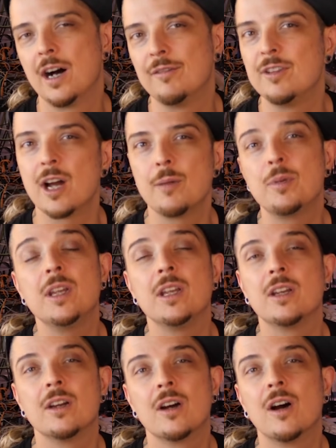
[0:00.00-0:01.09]

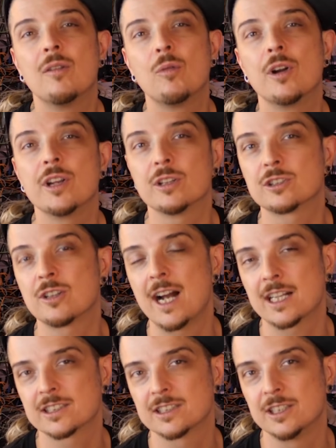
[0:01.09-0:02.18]
VIP of one of your
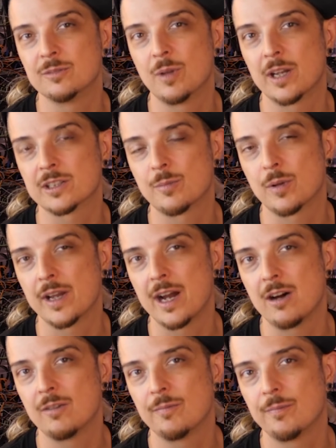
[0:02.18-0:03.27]
tracks that you'd like to play
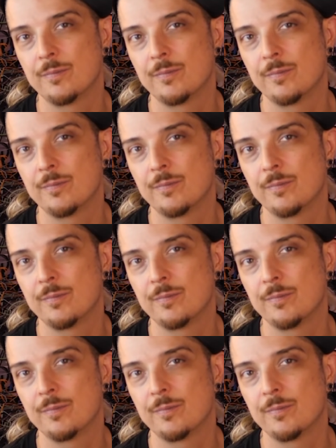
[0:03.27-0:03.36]
out.